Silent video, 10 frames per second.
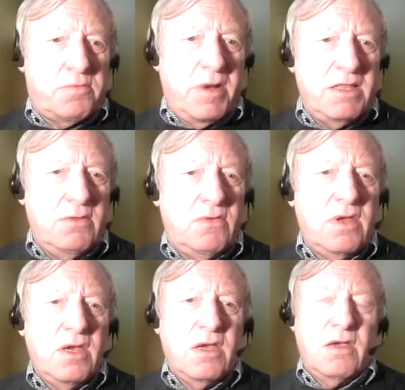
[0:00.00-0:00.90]
month.
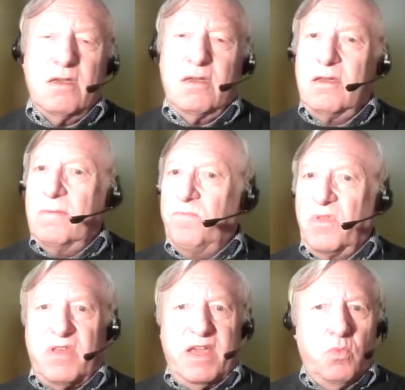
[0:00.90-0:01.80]

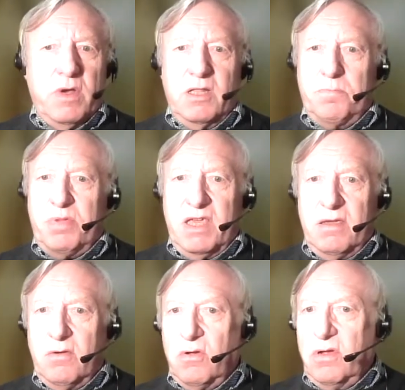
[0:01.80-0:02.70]
They will
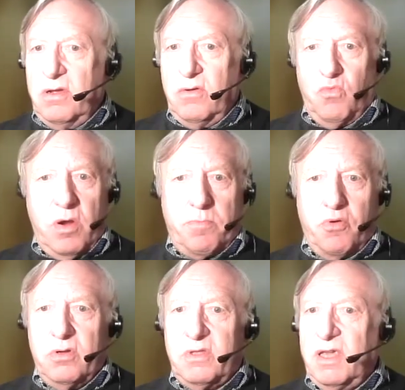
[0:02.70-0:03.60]
be
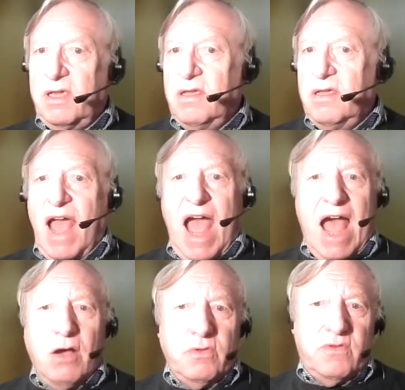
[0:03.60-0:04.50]
reporting
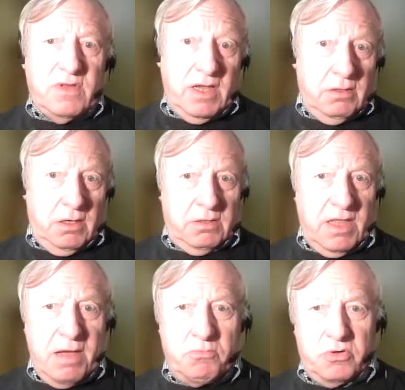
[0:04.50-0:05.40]
outstanding
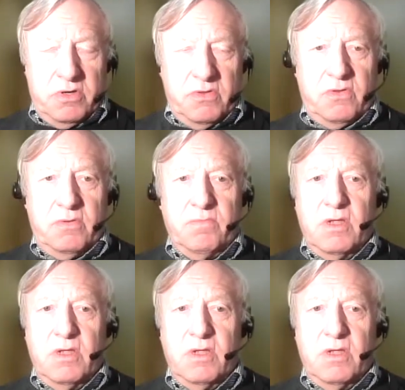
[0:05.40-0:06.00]
numbers.